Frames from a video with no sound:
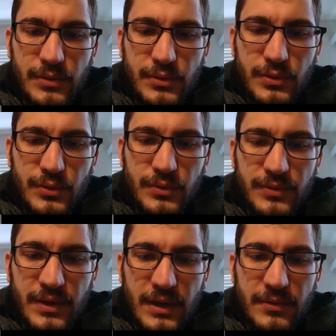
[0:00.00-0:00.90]
2,
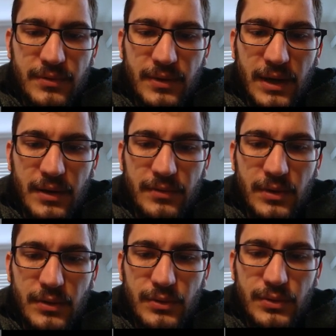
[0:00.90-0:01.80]
5, 5,
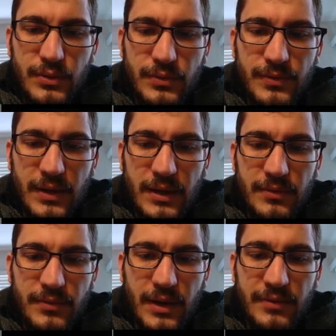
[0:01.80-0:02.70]
2, 5,
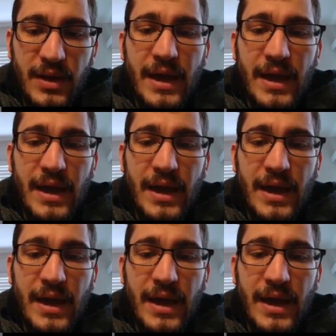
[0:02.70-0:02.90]
5.